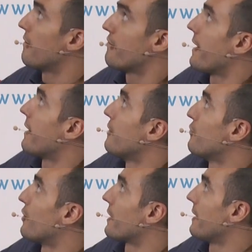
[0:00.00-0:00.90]
and then
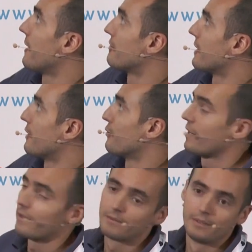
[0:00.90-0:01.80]
if you're here, then you
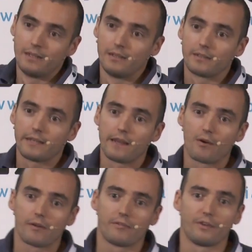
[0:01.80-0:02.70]
can take
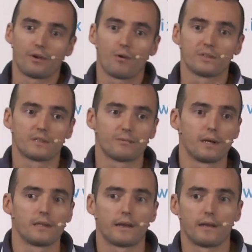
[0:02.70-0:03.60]
the nodes as
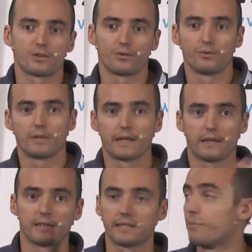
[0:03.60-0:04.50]
well. And I'll show you
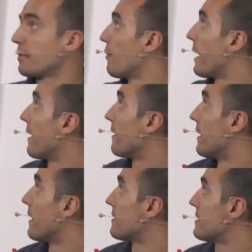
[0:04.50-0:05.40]
like example where
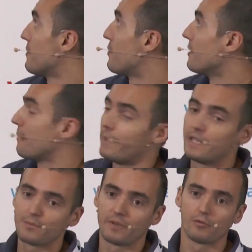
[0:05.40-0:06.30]
like a simple
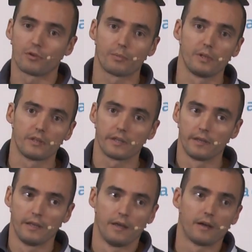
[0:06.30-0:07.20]
PHP vulnerability
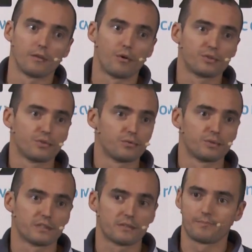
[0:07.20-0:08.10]
allows you to
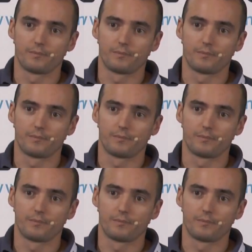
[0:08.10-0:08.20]
just